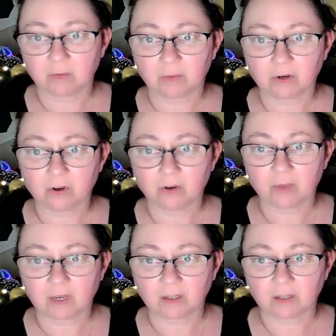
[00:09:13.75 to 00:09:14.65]
but no
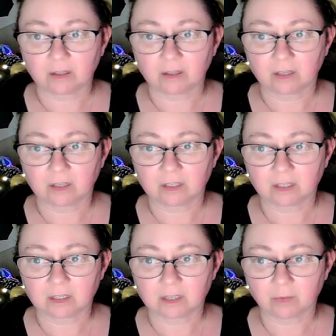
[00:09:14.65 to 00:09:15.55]
man could look into
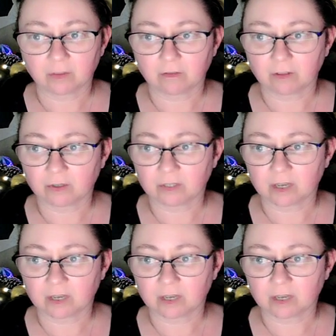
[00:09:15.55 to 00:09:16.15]
the depth of those